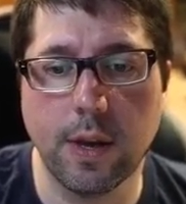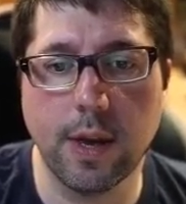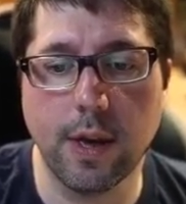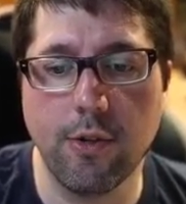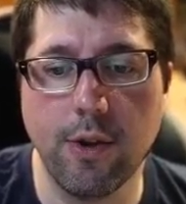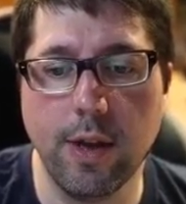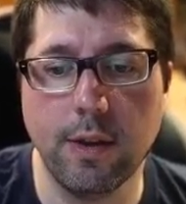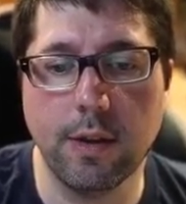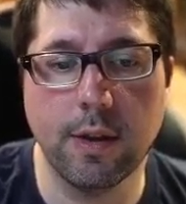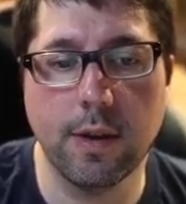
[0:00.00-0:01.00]
h8.
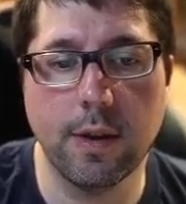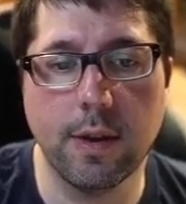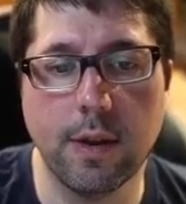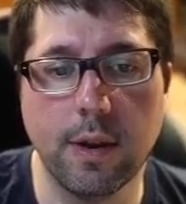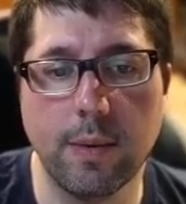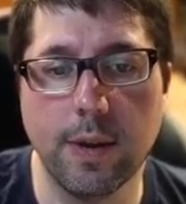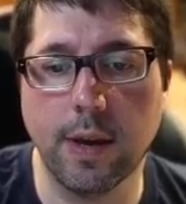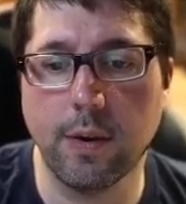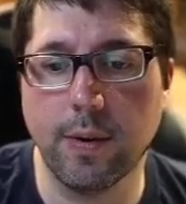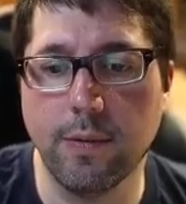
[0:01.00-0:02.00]
Now we take
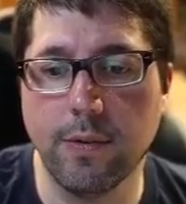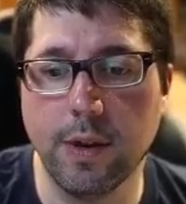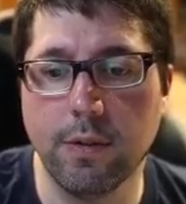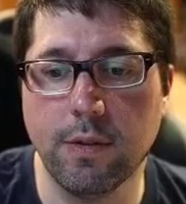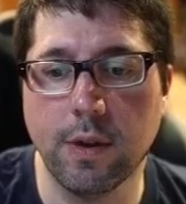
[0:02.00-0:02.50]
on f6,